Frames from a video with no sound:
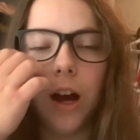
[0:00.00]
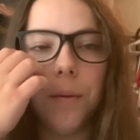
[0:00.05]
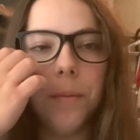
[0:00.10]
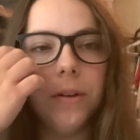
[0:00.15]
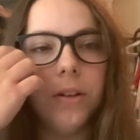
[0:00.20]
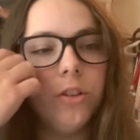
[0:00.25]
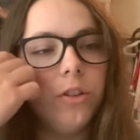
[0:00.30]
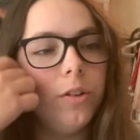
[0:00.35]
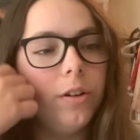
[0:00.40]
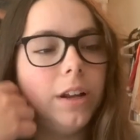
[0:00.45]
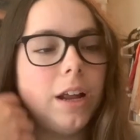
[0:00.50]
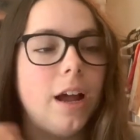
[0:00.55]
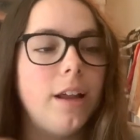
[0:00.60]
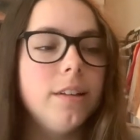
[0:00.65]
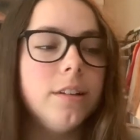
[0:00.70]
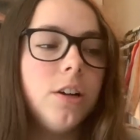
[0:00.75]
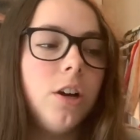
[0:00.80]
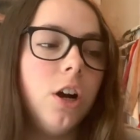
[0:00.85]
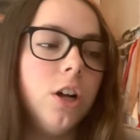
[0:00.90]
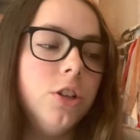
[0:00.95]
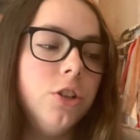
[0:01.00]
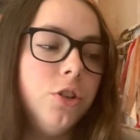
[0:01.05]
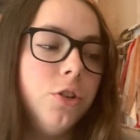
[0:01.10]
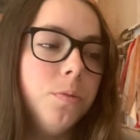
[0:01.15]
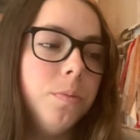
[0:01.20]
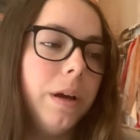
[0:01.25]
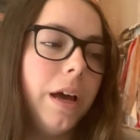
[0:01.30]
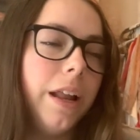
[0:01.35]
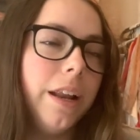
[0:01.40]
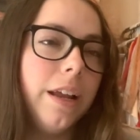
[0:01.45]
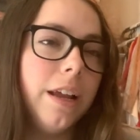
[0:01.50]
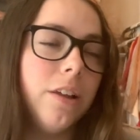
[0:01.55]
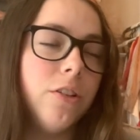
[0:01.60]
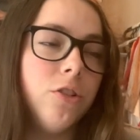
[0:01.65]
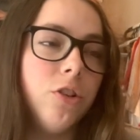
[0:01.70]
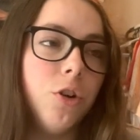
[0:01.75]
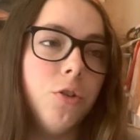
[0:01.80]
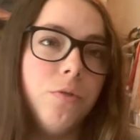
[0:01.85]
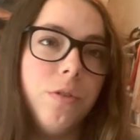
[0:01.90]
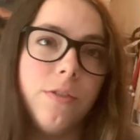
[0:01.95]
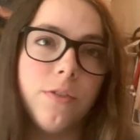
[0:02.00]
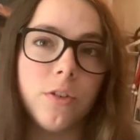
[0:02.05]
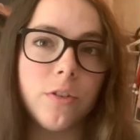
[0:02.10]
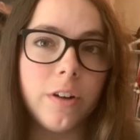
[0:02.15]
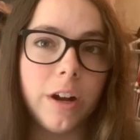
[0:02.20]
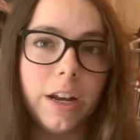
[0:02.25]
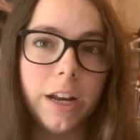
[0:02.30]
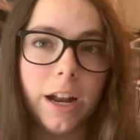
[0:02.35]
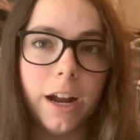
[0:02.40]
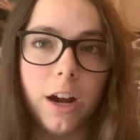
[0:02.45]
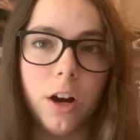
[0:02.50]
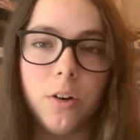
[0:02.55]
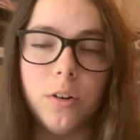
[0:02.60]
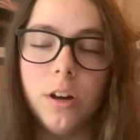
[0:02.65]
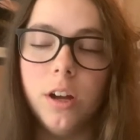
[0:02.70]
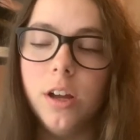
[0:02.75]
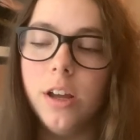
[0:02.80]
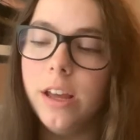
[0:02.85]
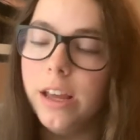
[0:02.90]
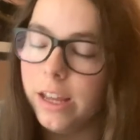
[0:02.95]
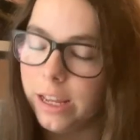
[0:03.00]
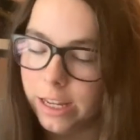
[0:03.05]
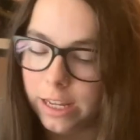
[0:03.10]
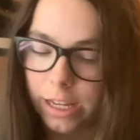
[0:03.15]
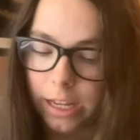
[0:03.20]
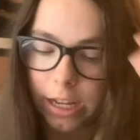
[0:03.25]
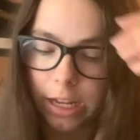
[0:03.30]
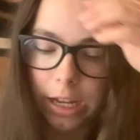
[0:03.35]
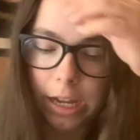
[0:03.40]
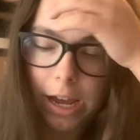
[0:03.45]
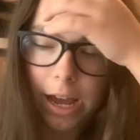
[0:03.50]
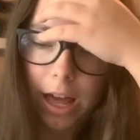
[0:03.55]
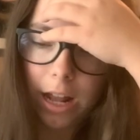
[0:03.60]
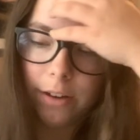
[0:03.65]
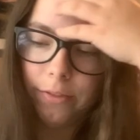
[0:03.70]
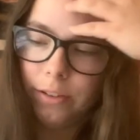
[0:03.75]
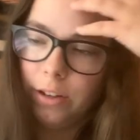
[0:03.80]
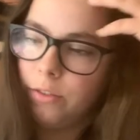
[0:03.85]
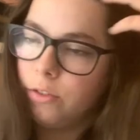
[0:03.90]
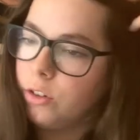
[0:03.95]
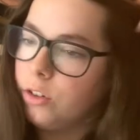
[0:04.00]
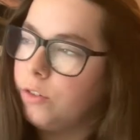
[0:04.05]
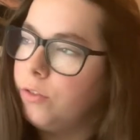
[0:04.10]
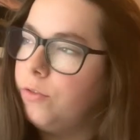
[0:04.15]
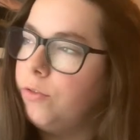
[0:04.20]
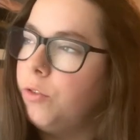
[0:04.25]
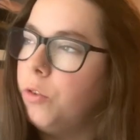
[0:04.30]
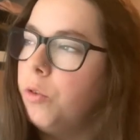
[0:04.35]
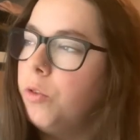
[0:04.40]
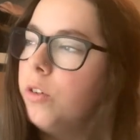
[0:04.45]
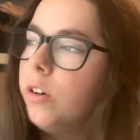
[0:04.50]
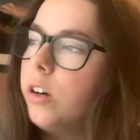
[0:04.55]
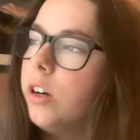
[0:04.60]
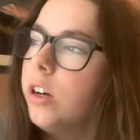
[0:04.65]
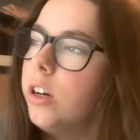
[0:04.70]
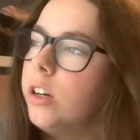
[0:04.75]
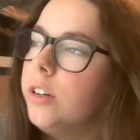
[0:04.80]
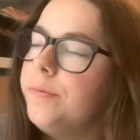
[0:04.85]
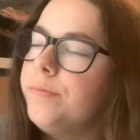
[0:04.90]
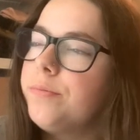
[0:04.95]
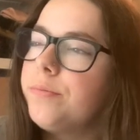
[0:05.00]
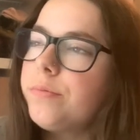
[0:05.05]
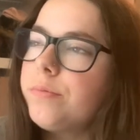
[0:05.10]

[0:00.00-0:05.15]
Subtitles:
So it hasn't gotten too bad. He has no fever right now. He had a fever for